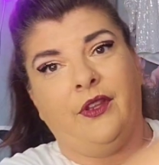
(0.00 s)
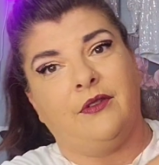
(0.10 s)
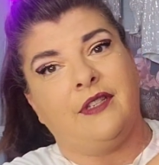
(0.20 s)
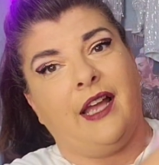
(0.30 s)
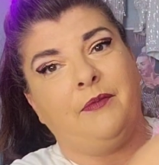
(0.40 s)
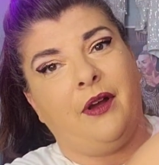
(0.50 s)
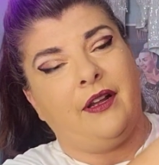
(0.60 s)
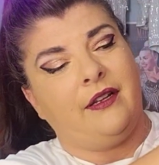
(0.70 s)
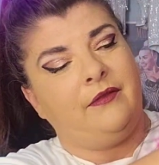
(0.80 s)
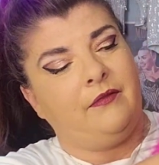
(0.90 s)
Little side
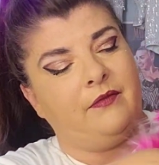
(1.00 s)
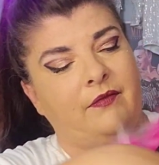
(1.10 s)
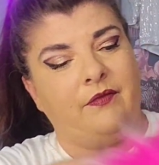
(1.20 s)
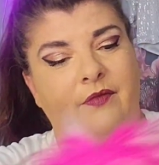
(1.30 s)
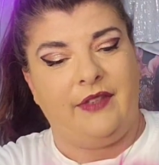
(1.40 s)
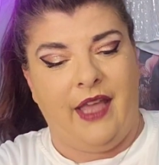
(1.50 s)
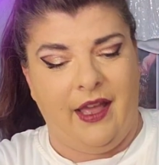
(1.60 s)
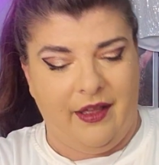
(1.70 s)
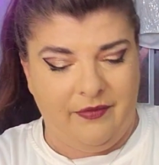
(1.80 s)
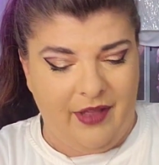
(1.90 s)
pocket.
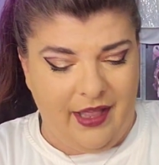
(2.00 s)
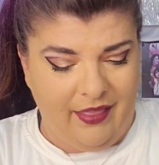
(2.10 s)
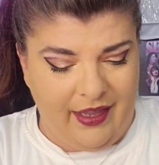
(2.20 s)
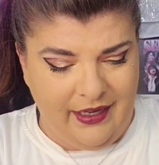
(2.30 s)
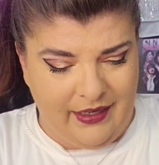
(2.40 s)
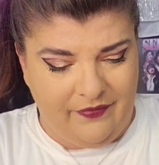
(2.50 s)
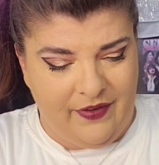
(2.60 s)
Yeah, I like it.